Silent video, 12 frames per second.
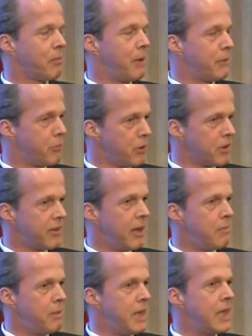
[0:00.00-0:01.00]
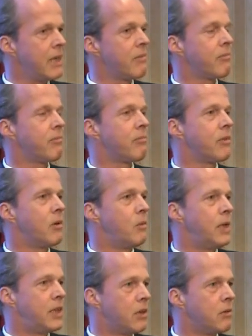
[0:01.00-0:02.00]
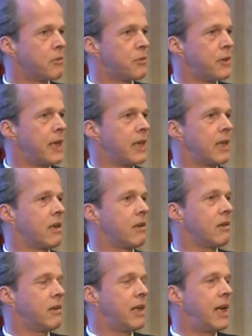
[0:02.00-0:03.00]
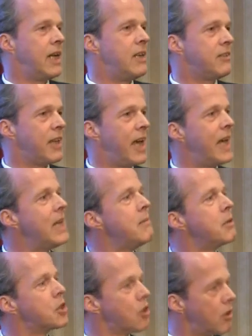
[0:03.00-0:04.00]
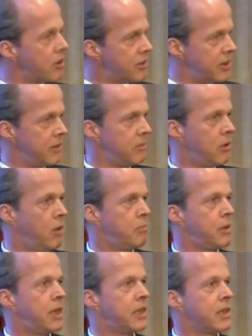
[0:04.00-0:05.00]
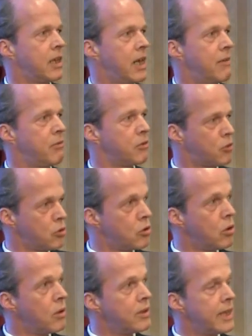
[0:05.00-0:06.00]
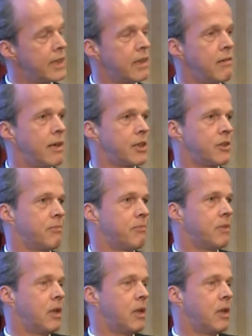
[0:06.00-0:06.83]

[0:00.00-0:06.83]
But for the time being, we don't think there is any majority on political level to go in that direction.